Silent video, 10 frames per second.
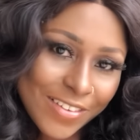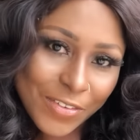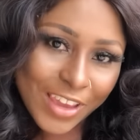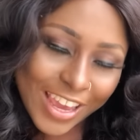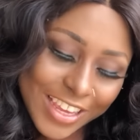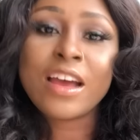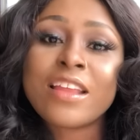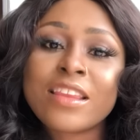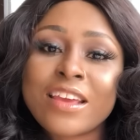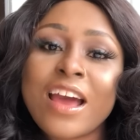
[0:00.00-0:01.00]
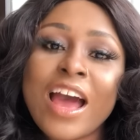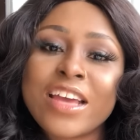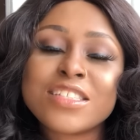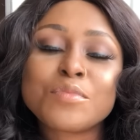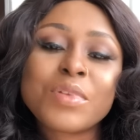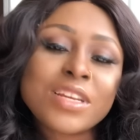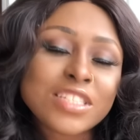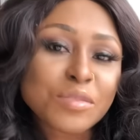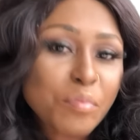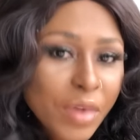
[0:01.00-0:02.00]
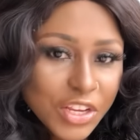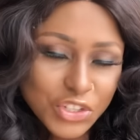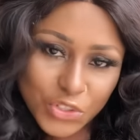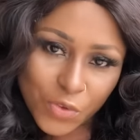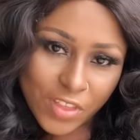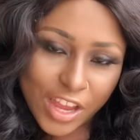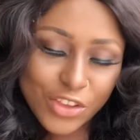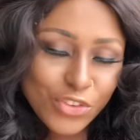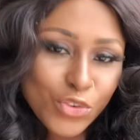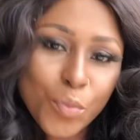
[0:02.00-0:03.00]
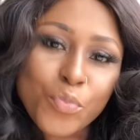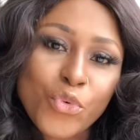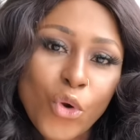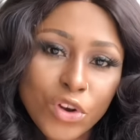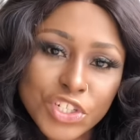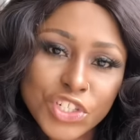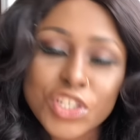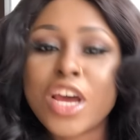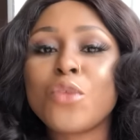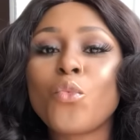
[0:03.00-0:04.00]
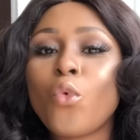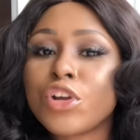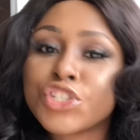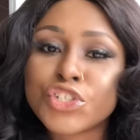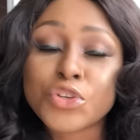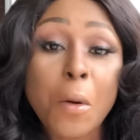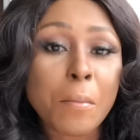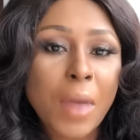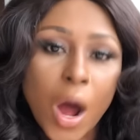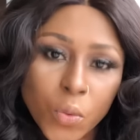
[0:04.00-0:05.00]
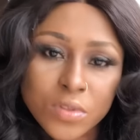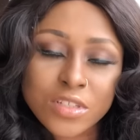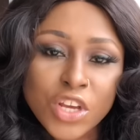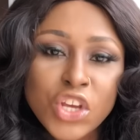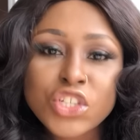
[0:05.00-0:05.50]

Okay, and the guys, please make sure that you brush and wash your mouth.